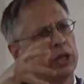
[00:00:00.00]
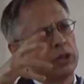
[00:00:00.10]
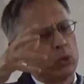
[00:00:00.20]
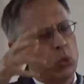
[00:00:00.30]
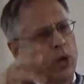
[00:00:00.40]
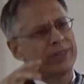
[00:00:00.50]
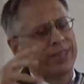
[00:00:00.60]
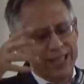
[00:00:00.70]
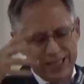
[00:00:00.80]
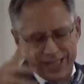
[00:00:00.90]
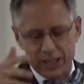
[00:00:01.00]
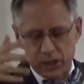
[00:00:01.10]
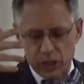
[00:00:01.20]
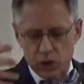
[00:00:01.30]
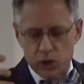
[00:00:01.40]
to what they did
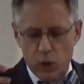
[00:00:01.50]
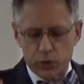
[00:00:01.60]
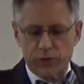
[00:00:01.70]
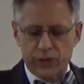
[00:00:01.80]
to Joseph.